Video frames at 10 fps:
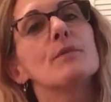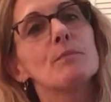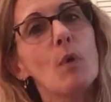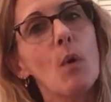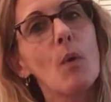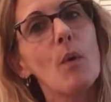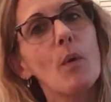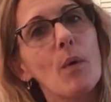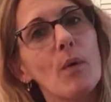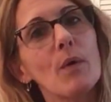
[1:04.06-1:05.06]
The
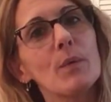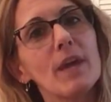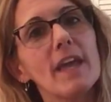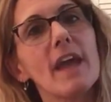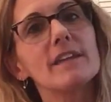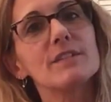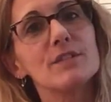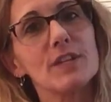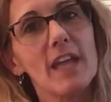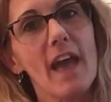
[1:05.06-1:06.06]
more we get
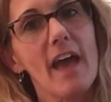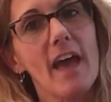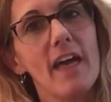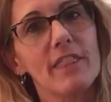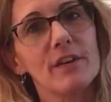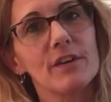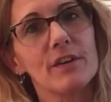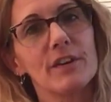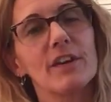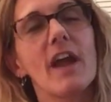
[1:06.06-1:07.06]

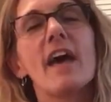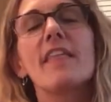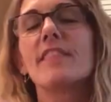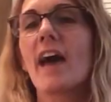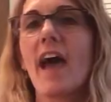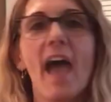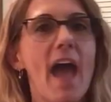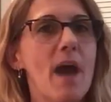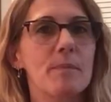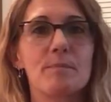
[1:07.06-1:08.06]
together, the
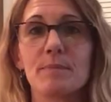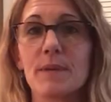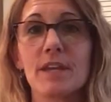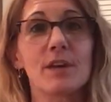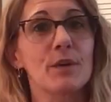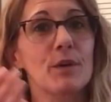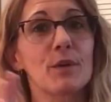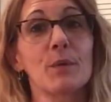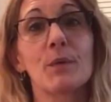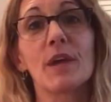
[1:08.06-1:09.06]

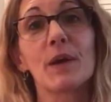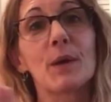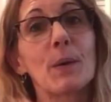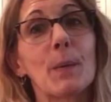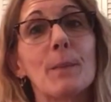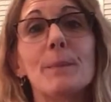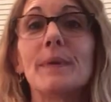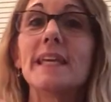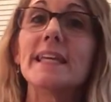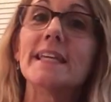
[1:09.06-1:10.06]
happier we'll
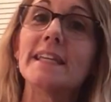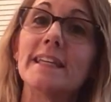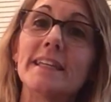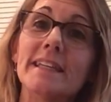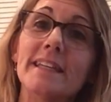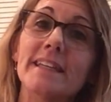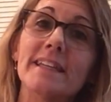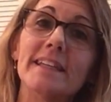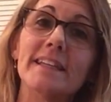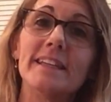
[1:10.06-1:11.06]

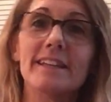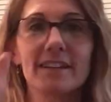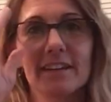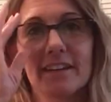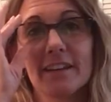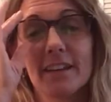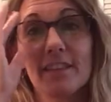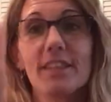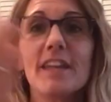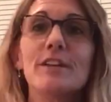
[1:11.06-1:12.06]
be.
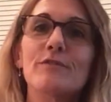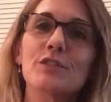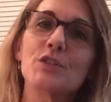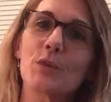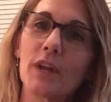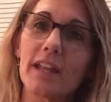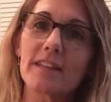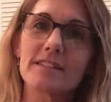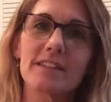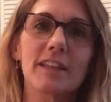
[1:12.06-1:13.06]
Thank you for
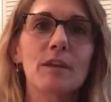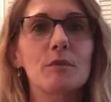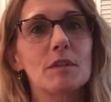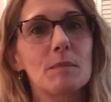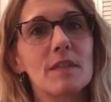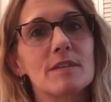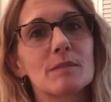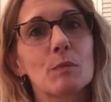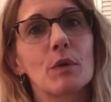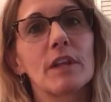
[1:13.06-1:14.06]
joining and singing with me
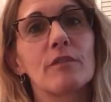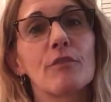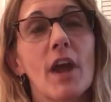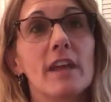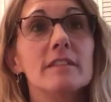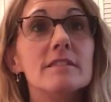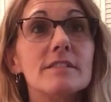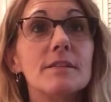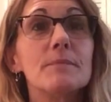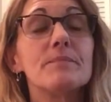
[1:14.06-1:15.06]
this morning,
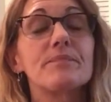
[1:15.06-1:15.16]
friends.